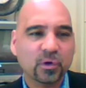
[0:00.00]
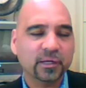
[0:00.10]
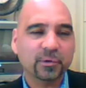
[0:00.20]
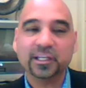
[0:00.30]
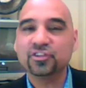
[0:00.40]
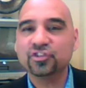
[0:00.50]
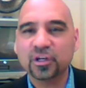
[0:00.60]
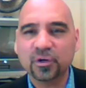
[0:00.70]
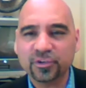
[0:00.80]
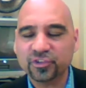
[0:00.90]
You know, what
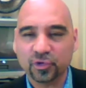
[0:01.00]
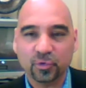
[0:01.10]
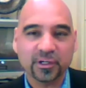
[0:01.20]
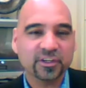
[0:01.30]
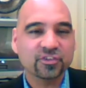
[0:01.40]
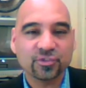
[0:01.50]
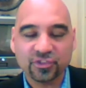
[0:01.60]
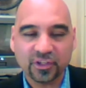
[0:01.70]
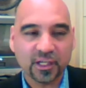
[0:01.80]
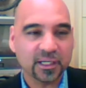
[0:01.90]
are your plans?
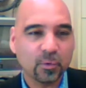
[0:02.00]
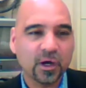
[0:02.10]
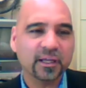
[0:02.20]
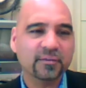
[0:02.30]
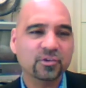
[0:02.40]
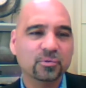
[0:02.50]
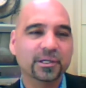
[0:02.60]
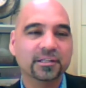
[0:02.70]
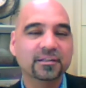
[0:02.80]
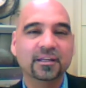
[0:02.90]
Why, why did you go to
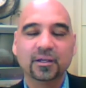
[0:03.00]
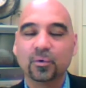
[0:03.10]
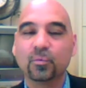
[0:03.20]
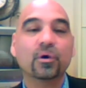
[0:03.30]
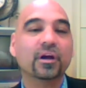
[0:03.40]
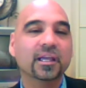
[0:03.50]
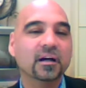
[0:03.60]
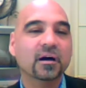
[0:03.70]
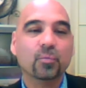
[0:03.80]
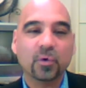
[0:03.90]
school? What did you study?
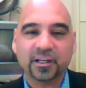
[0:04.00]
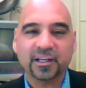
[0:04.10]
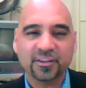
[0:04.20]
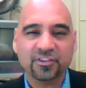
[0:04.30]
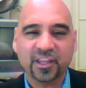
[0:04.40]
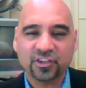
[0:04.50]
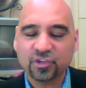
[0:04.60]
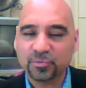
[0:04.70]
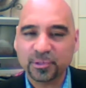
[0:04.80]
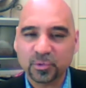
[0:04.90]
Why have you been
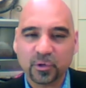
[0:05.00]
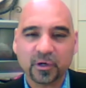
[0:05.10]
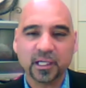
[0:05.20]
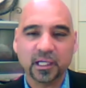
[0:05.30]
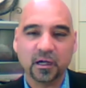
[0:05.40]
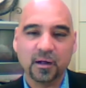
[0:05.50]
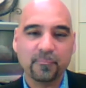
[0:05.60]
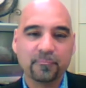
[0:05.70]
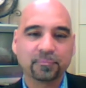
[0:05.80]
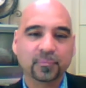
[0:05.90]
working on
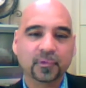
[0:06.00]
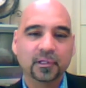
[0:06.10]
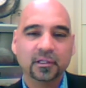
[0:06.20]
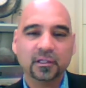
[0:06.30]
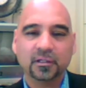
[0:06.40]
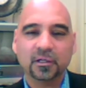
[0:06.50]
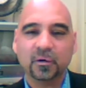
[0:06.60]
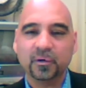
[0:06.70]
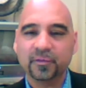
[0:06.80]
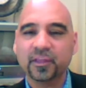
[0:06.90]
what it is that you've been
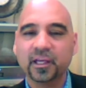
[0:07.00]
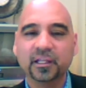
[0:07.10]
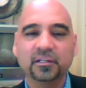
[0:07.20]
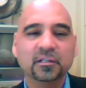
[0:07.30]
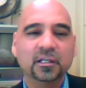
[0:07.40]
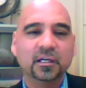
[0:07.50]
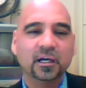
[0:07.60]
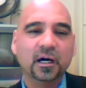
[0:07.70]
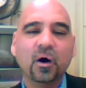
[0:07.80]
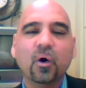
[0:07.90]
working on?
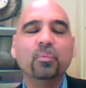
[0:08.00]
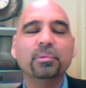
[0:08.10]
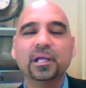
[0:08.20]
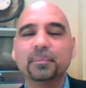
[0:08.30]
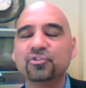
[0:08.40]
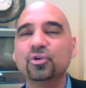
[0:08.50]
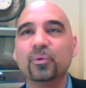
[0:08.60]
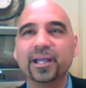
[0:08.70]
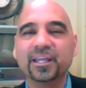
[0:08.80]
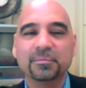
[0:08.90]
You know, and
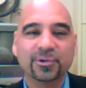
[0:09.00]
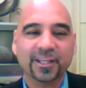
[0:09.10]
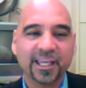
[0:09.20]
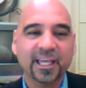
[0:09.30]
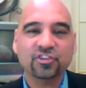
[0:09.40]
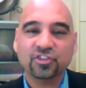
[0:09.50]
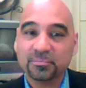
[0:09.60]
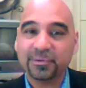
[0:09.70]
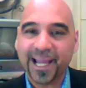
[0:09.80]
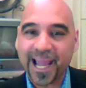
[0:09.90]
then uh,
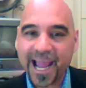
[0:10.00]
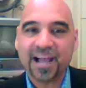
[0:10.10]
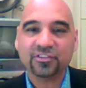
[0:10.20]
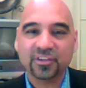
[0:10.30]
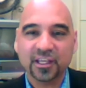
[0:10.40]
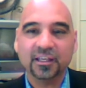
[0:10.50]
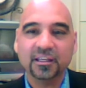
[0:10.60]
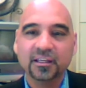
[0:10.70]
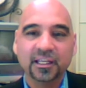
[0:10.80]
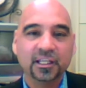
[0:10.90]
open up two way
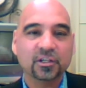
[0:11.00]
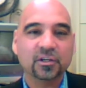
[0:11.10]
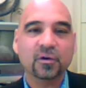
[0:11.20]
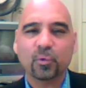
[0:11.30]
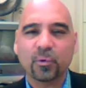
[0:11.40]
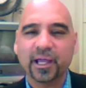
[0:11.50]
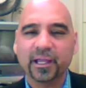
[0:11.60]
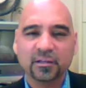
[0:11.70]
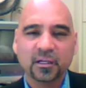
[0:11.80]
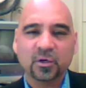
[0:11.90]
communication by
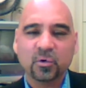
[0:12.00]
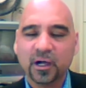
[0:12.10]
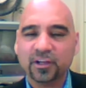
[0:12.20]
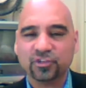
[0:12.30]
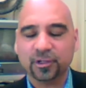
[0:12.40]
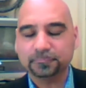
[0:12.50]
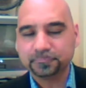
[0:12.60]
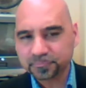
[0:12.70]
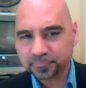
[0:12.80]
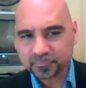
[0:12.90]
asking,
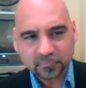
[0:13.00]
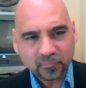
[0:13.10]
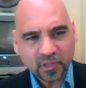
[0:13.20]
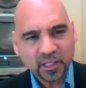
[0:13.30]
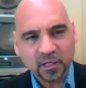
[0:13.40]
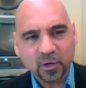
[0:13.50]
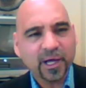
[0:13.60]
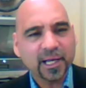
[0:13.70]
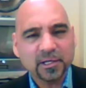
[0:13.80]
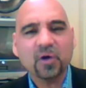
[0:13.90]
you know, the right
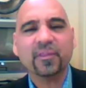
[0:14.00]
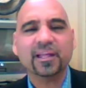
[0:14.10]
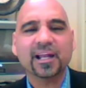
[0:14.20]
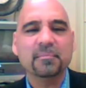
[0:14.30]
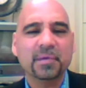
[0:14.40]
question.